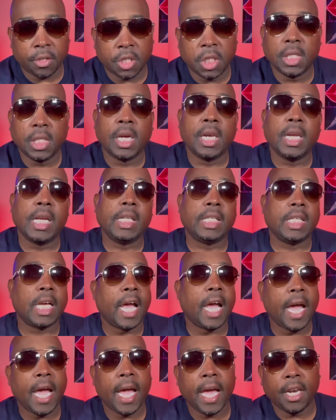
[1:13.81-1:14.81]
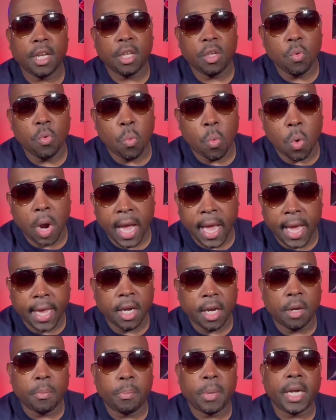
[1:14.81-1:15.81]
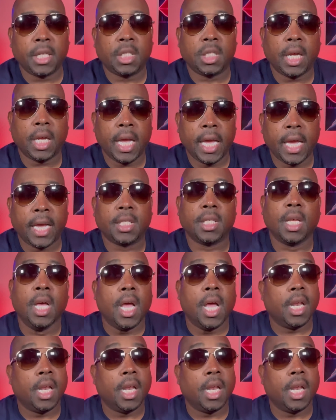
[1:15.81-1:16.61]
She's going to get tired of you whining about your ex.